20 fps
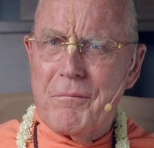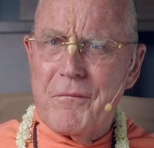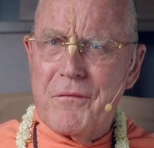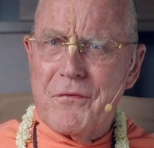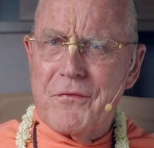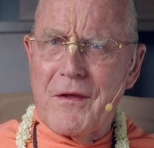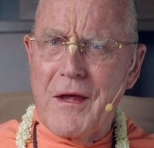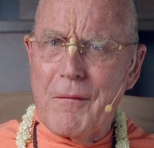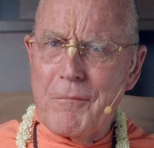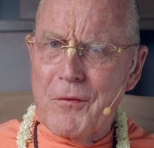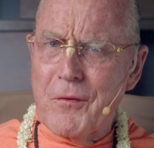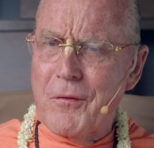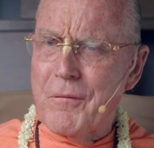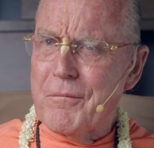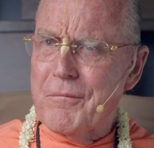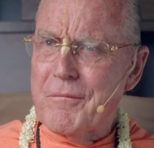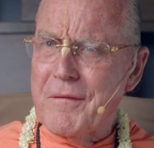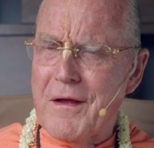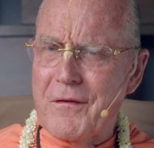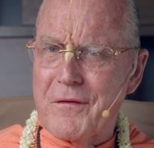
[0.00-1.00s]
Samuel
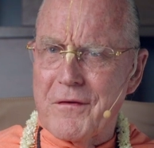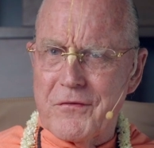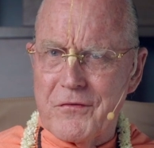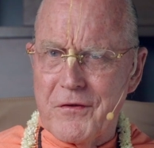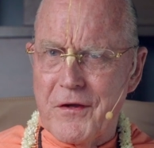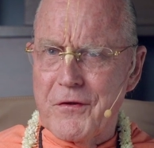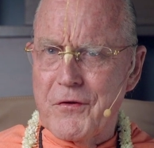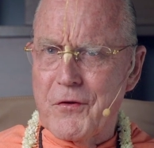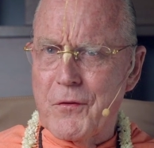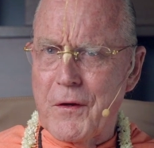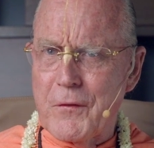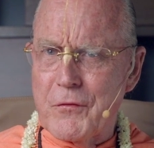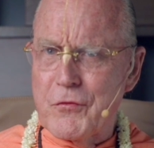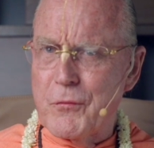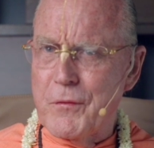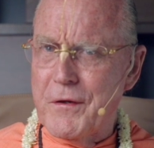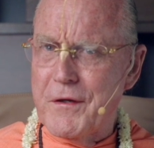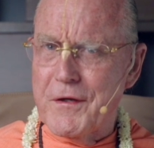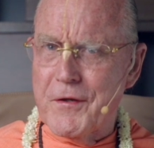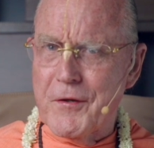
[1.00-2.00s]
Alexander, I was
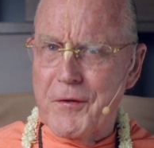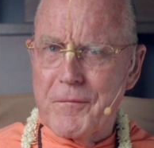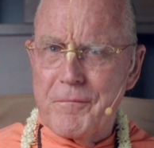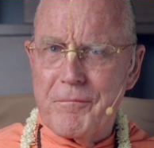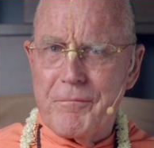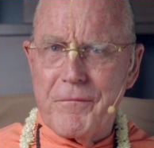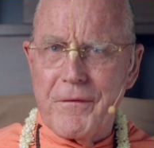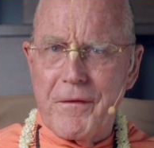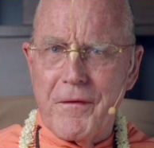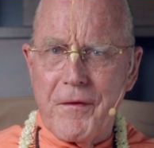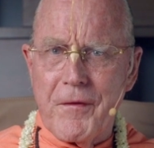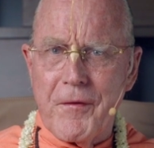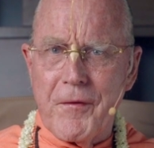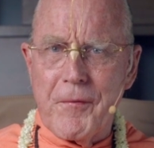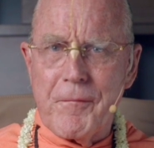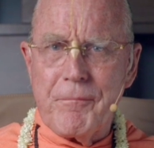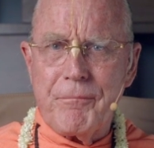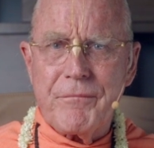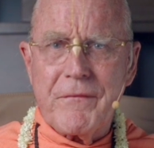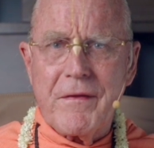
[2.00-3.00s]
reading it,
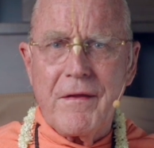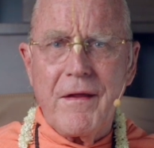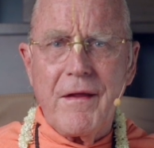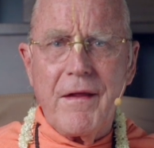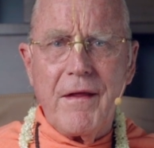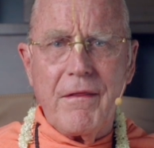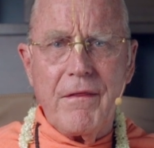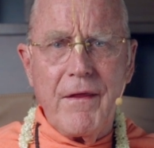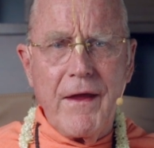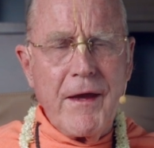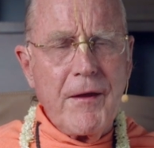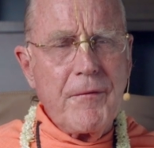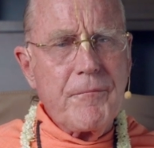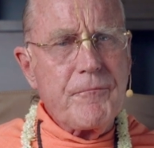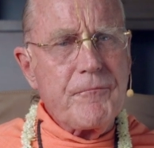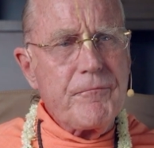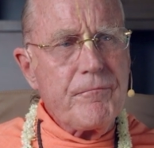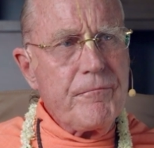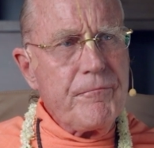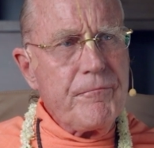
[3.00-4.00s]
that